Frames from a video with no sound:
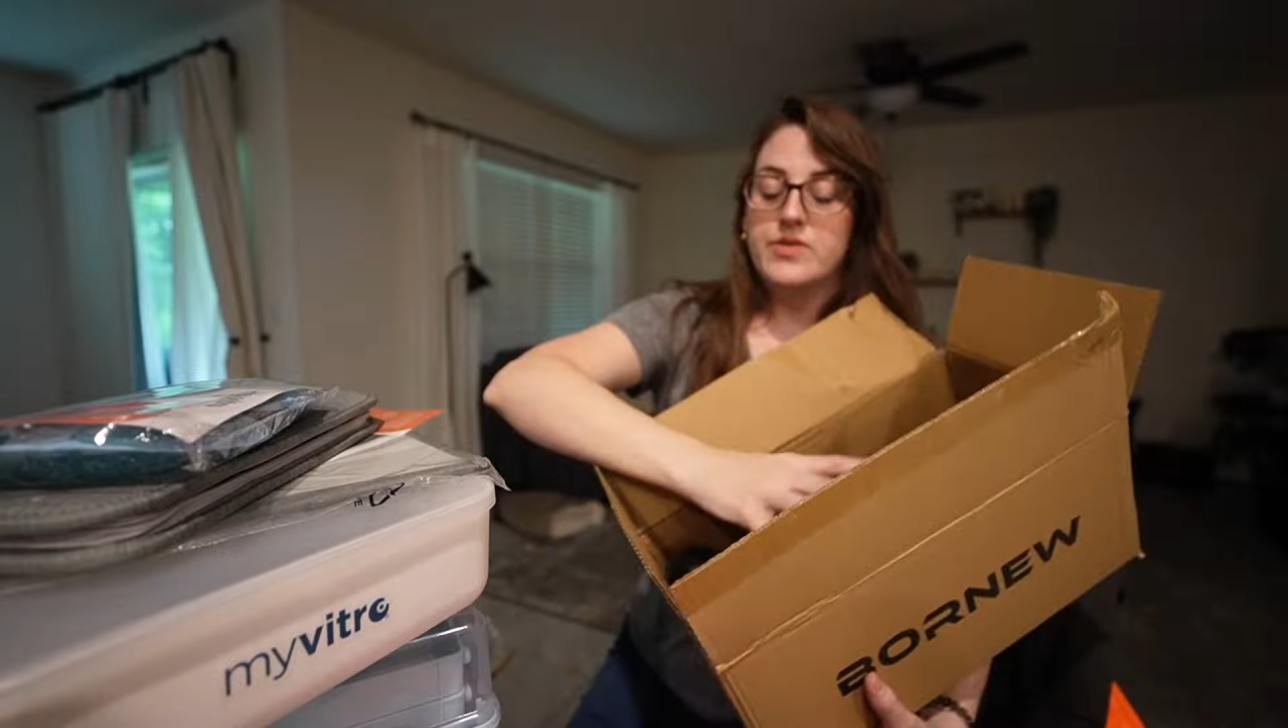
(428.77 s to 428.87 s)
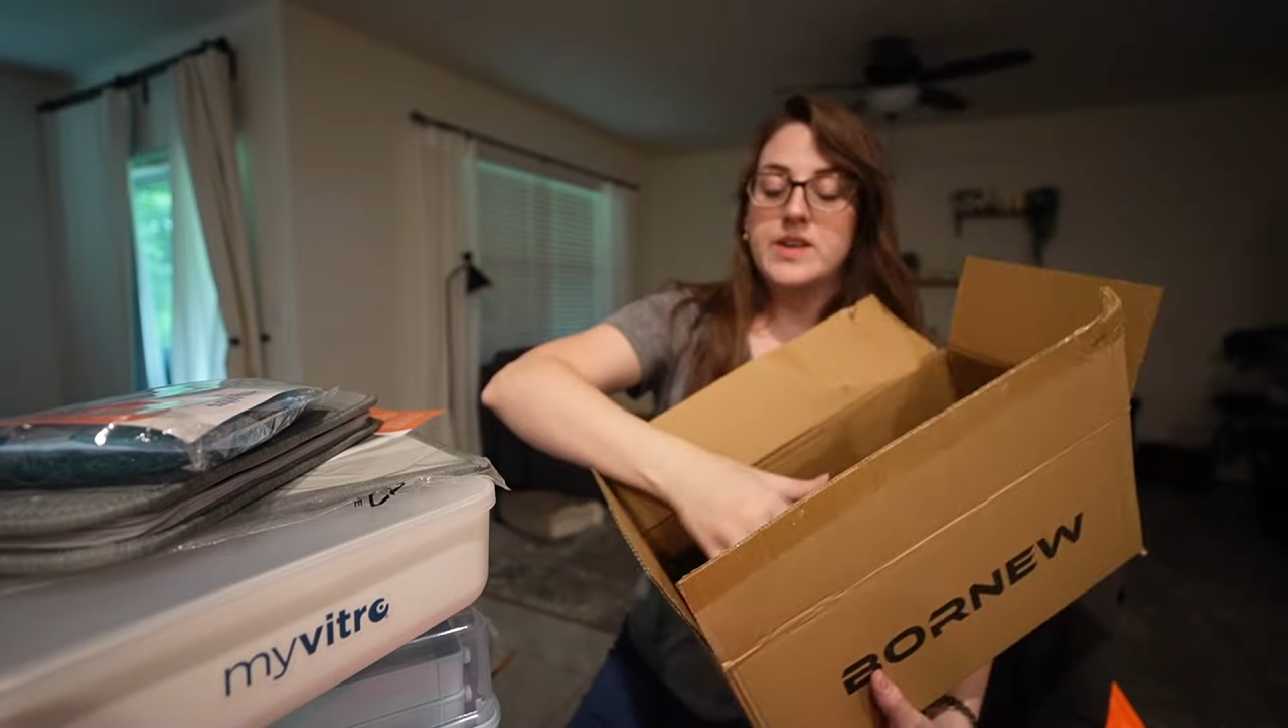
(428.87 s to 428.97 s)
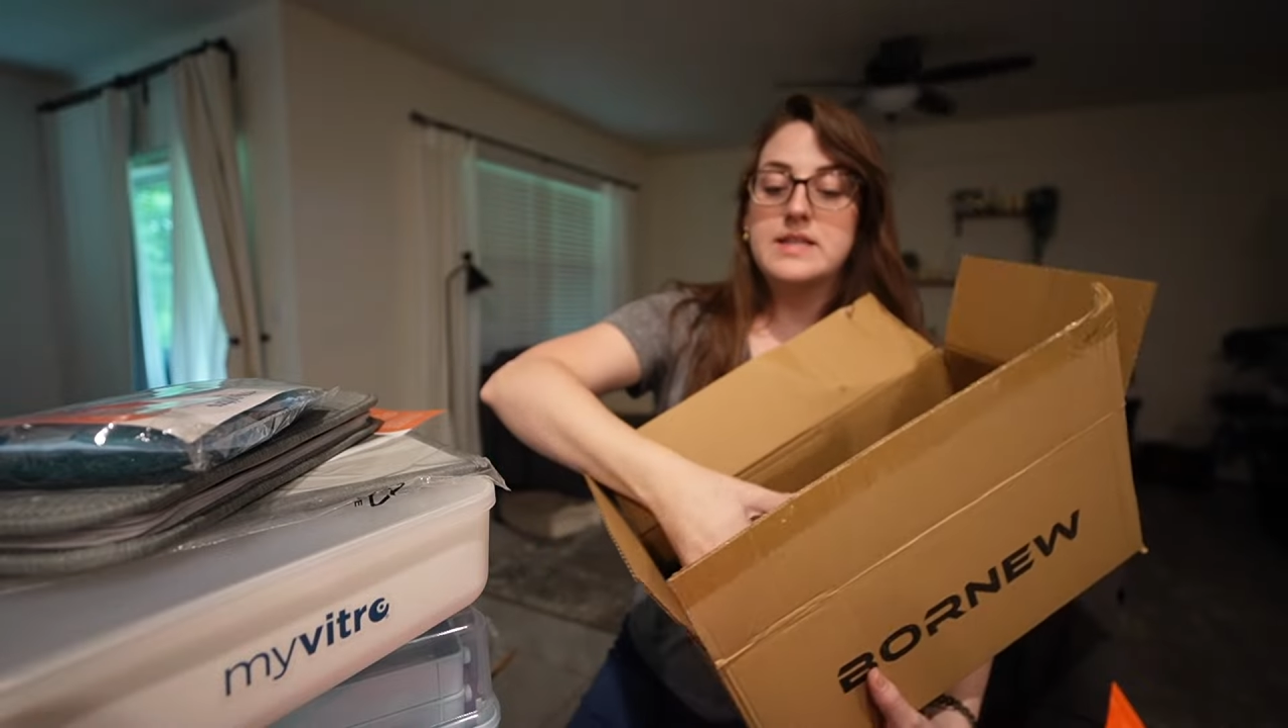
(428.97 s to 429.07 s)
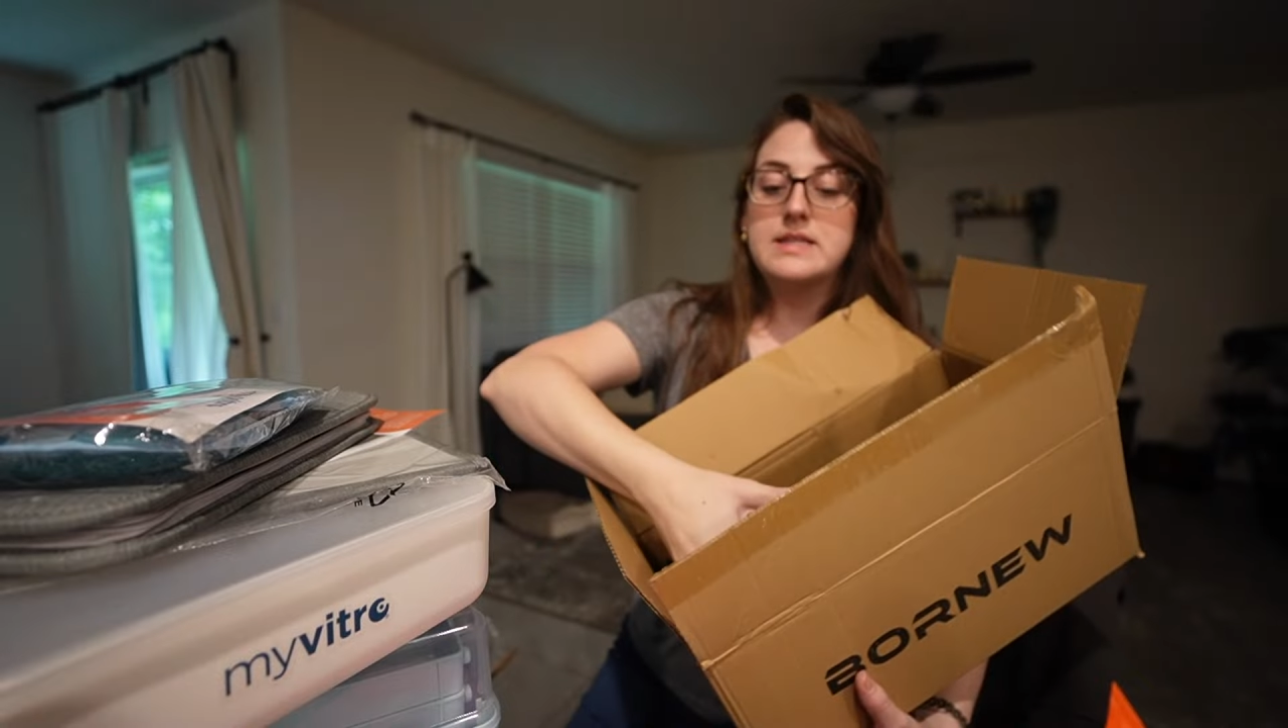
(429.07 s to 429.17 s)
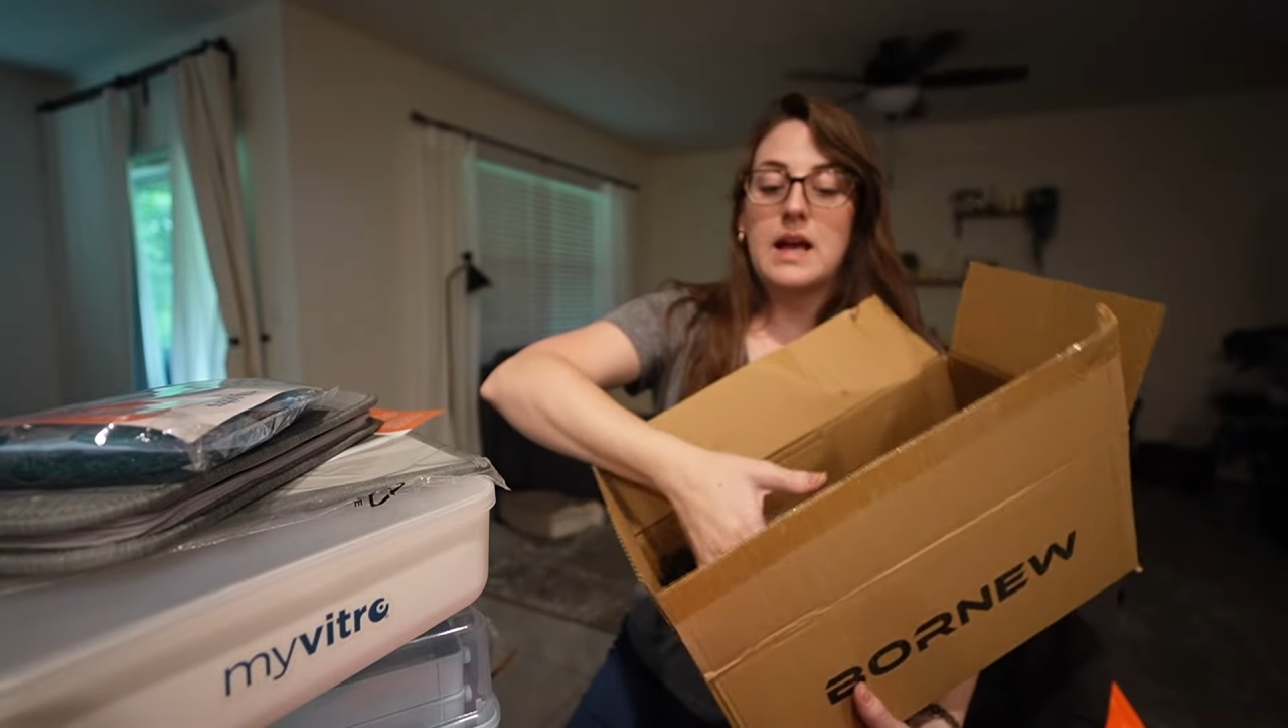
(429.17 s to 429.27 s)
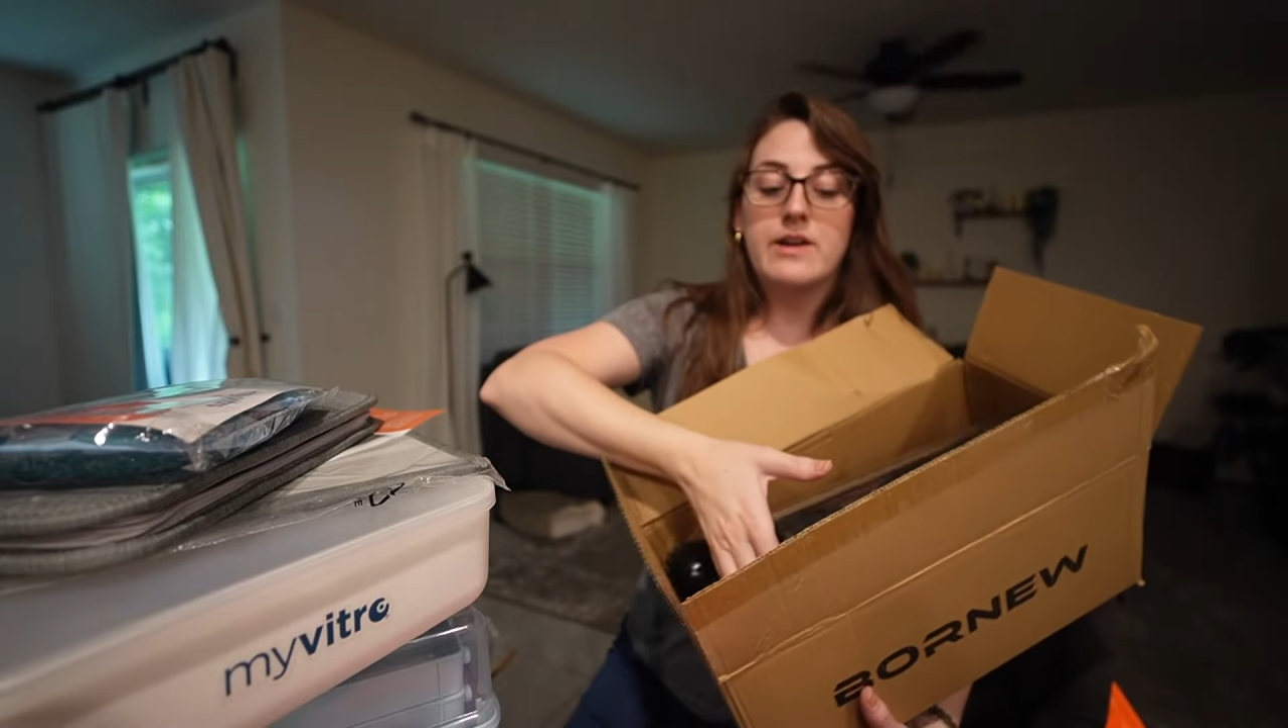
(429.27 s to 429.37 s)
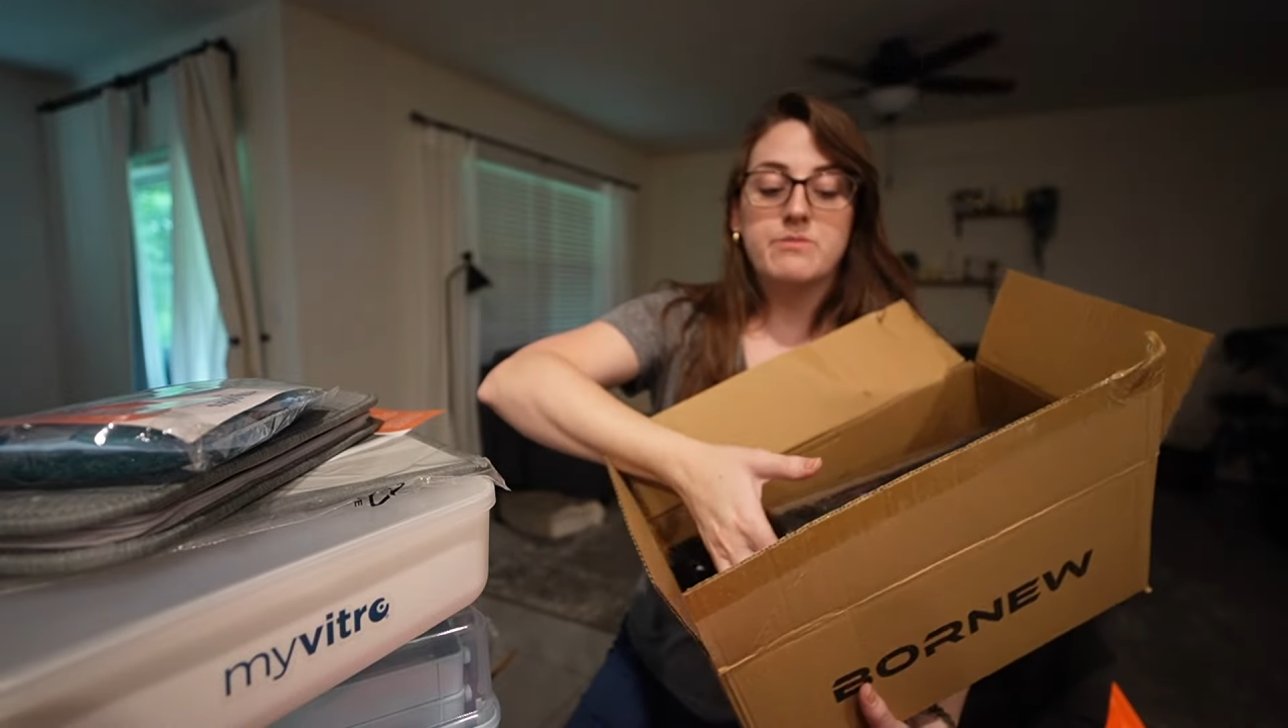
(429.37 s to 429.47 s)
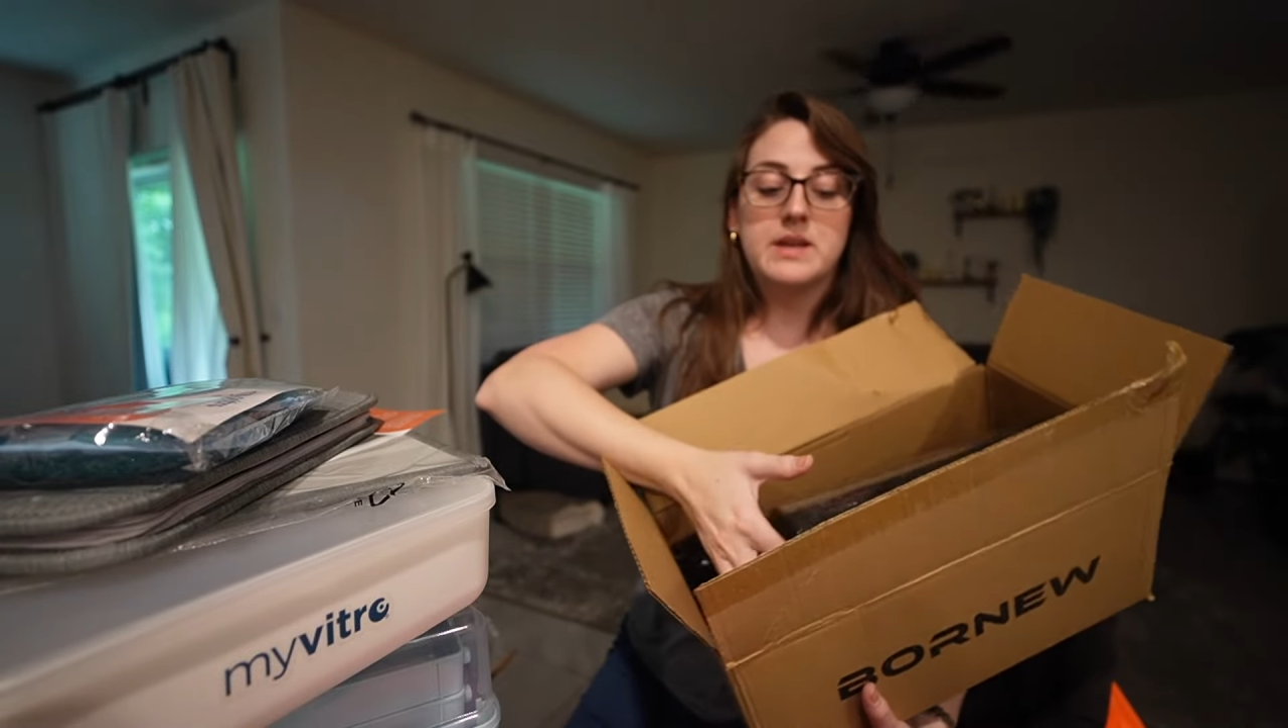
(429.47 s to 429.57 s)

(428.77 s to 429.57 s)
This I've